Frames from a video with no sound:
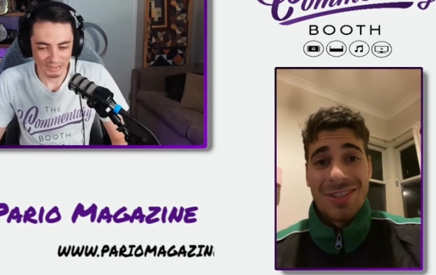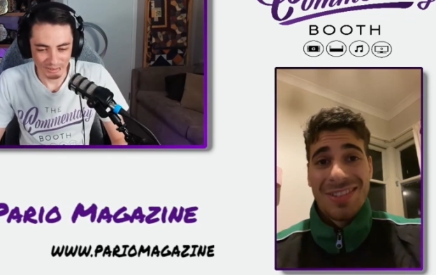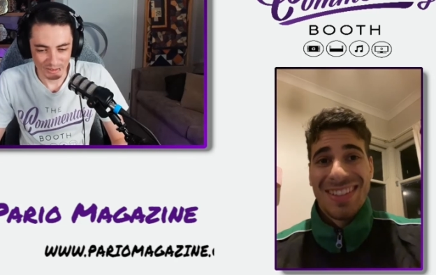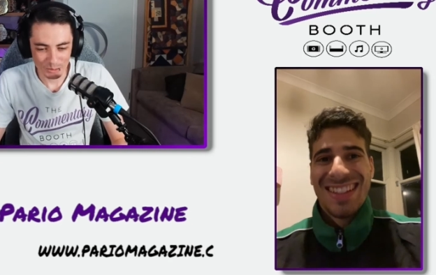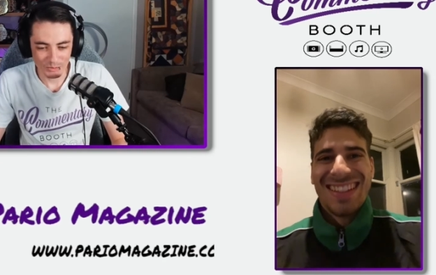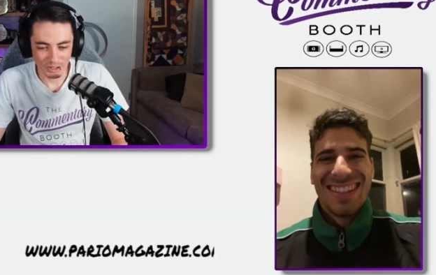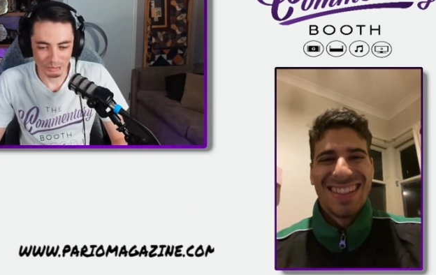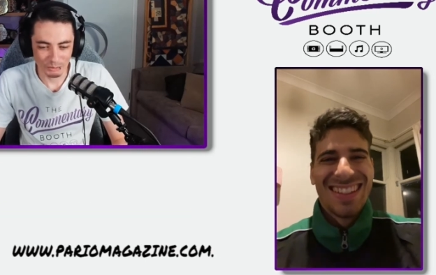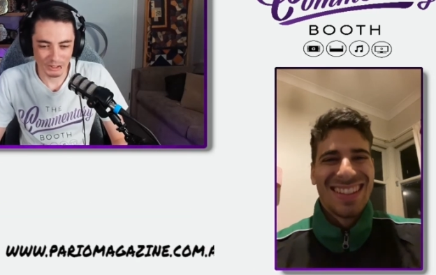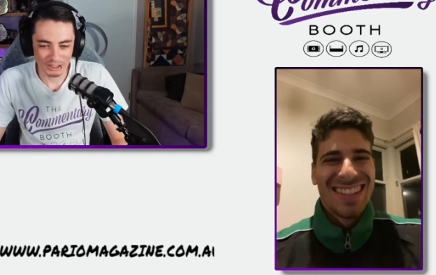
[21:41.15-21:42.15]
Speaker 1: Awesome.
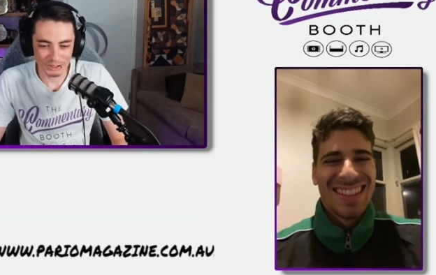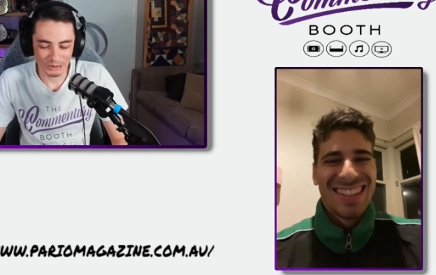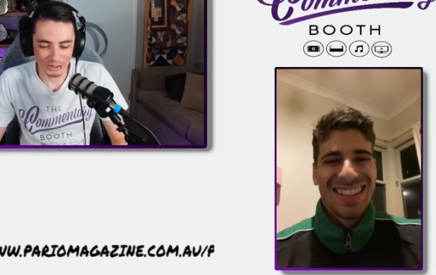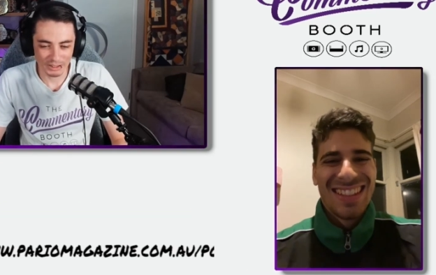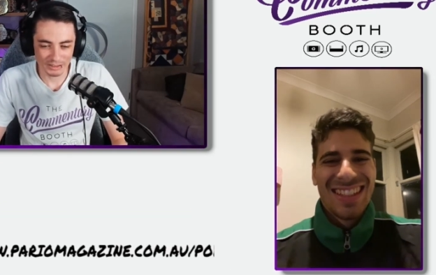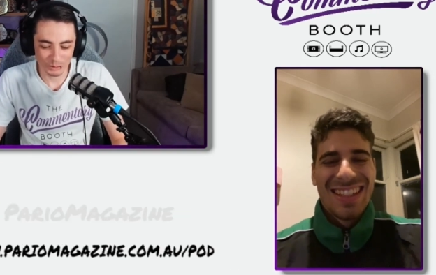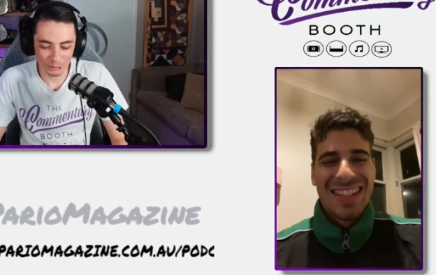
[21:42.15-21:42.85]
And we'll catch you at the